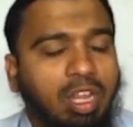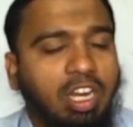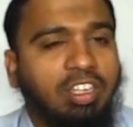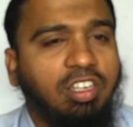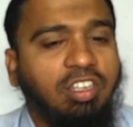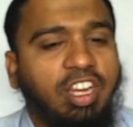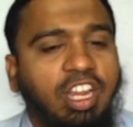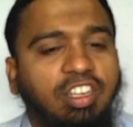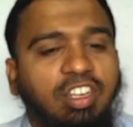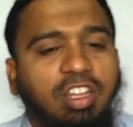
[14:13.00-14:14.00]
it's
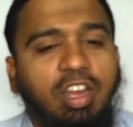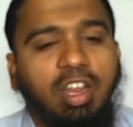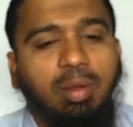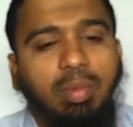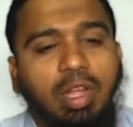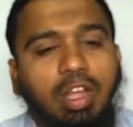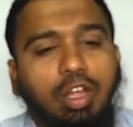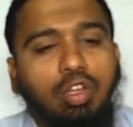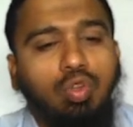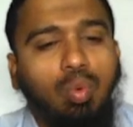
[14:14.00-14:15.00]
changing the name.
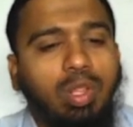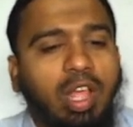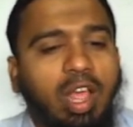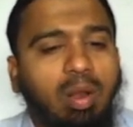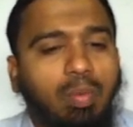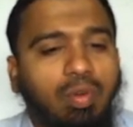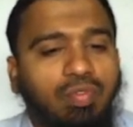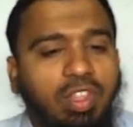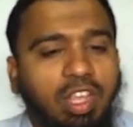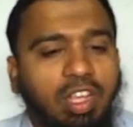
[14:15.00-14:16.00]
So with the help
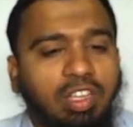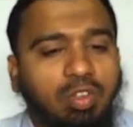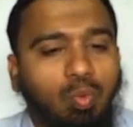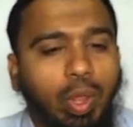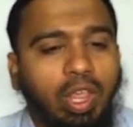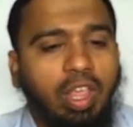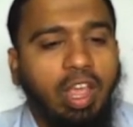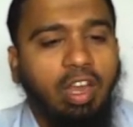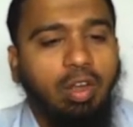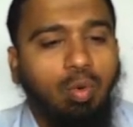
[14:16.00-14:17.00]
of this, we
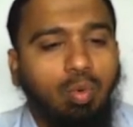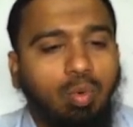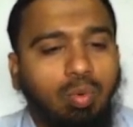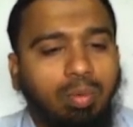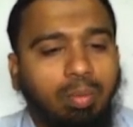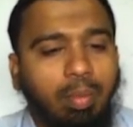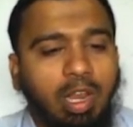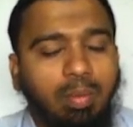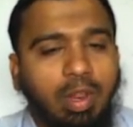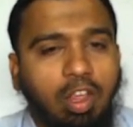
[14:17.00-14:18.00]
can do
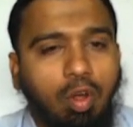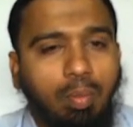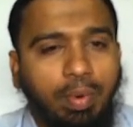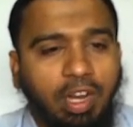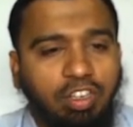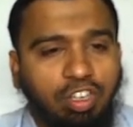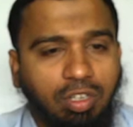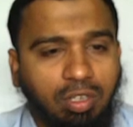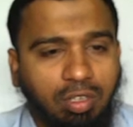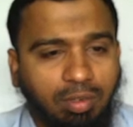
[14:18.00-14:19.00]
many
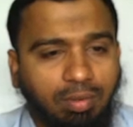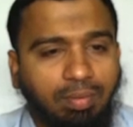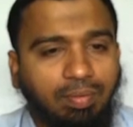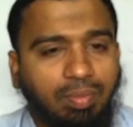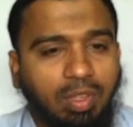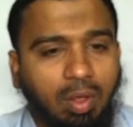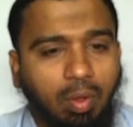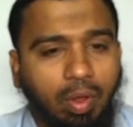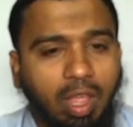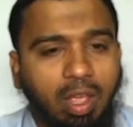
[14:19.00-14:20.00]
operations.
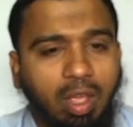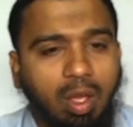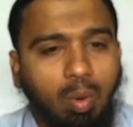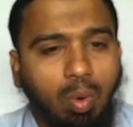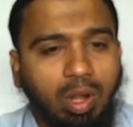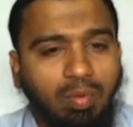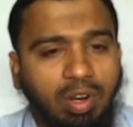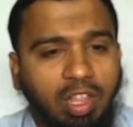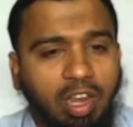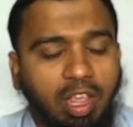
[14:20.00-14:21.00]
Okay,
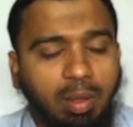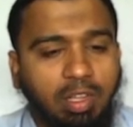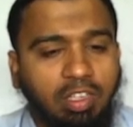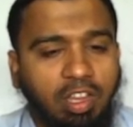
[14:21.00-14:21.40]
whatever the name is